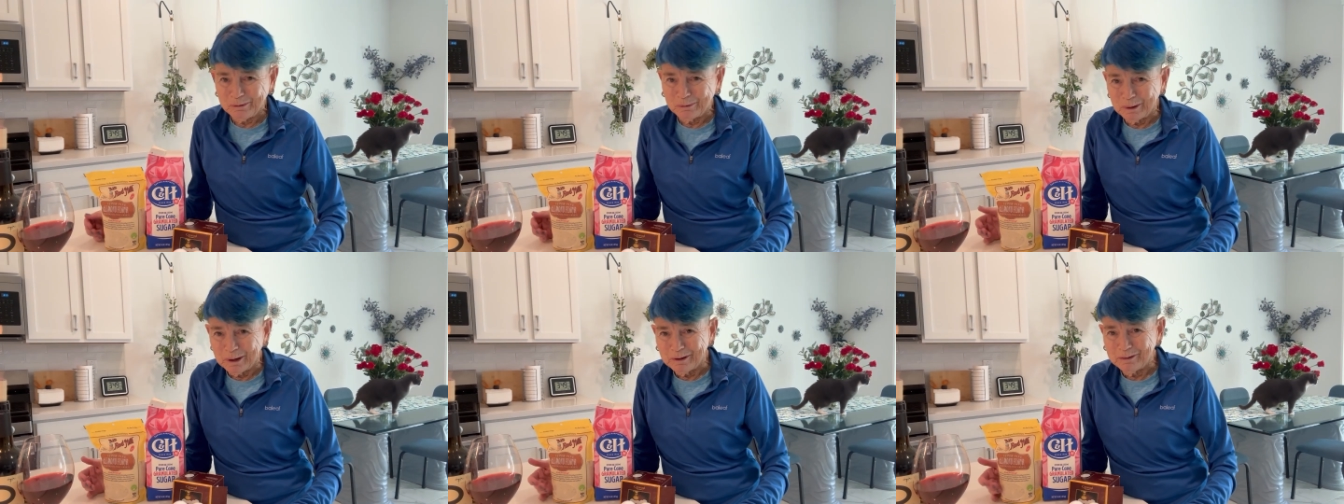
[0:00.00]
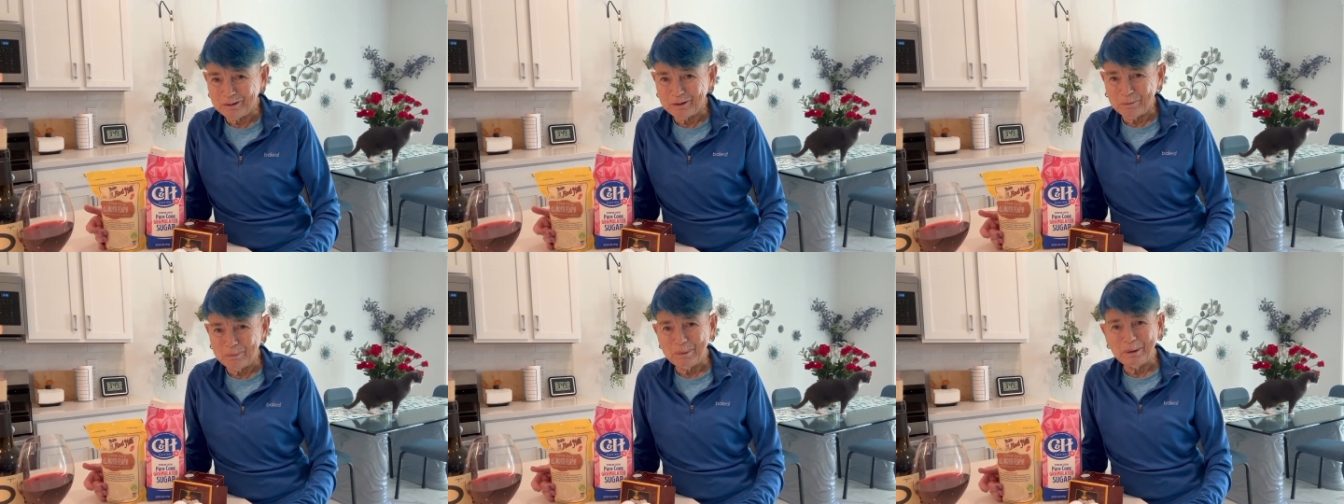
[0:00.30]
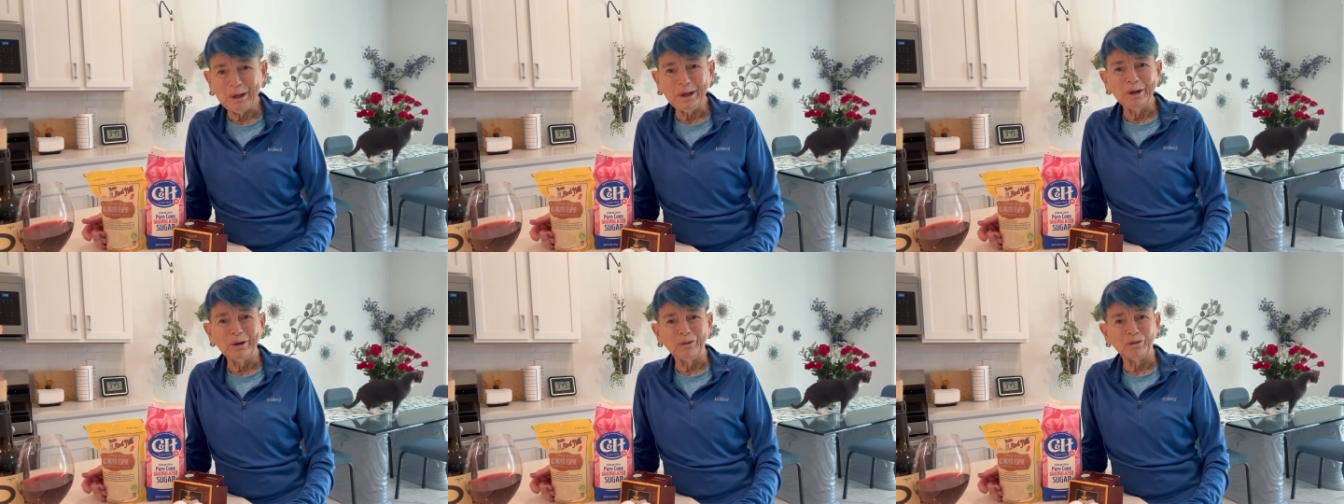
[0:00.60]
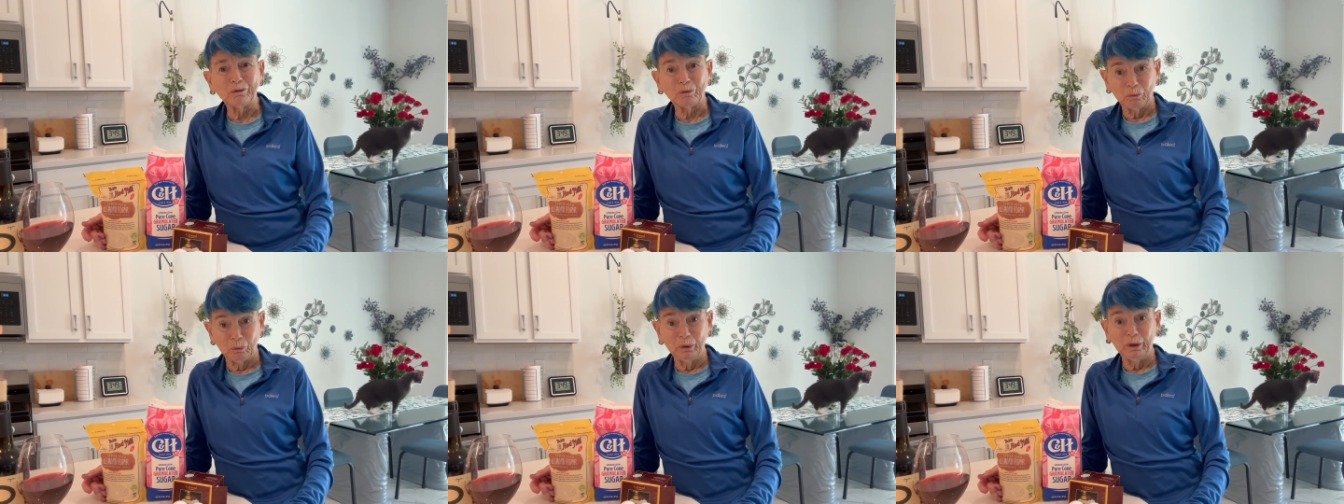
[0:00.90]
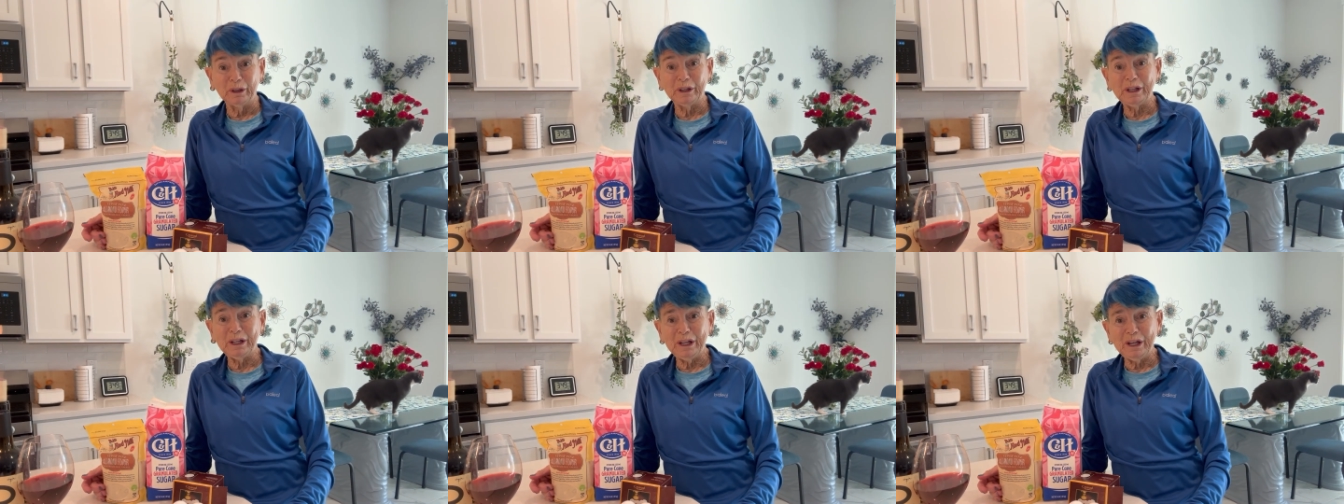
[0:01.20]
recipe is
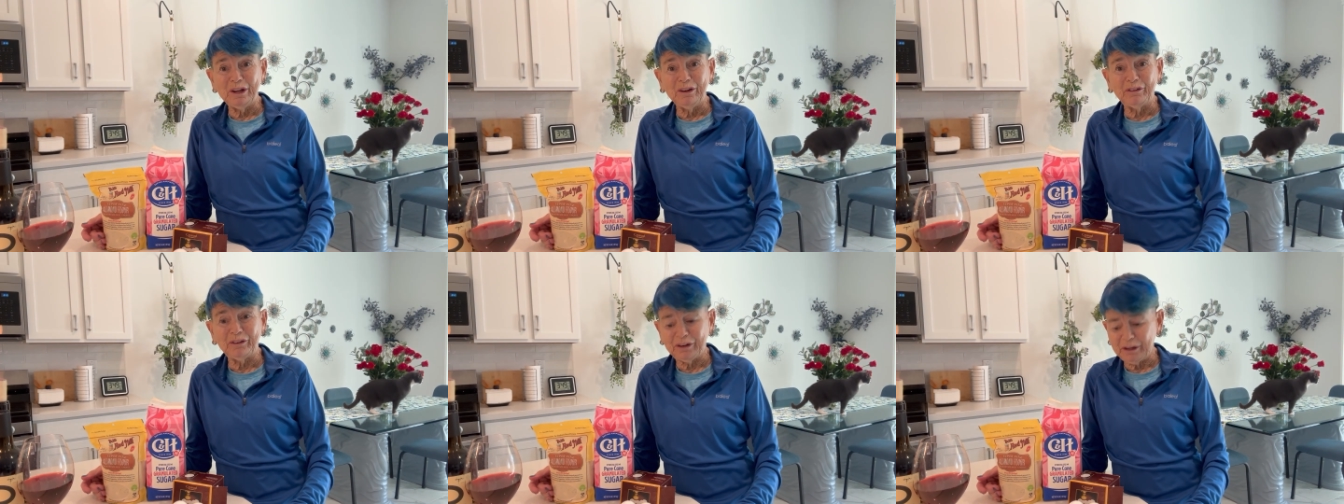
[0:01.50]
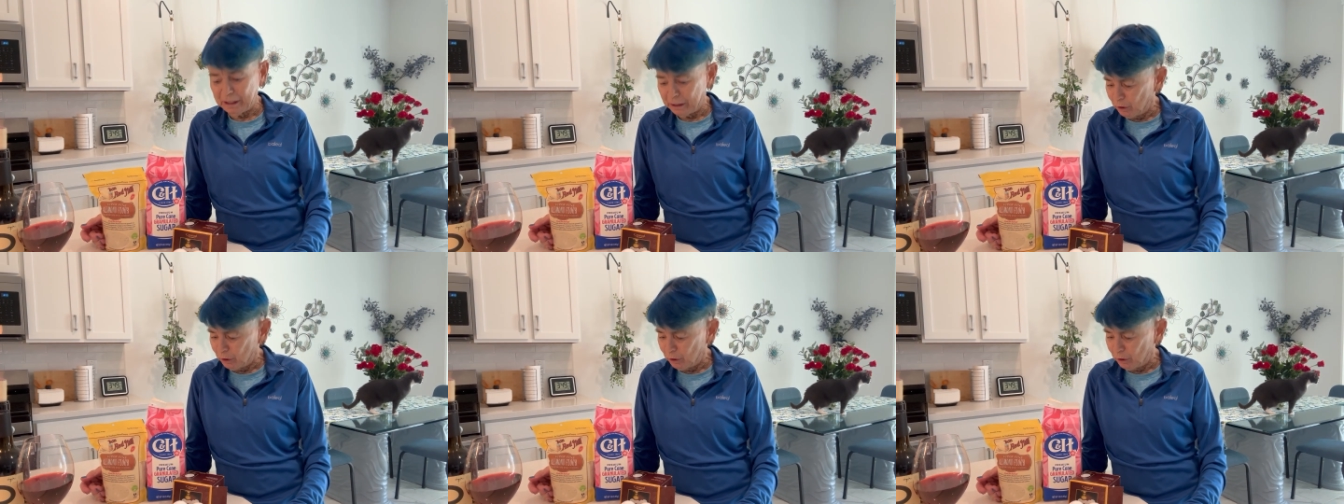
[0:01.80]
really easy.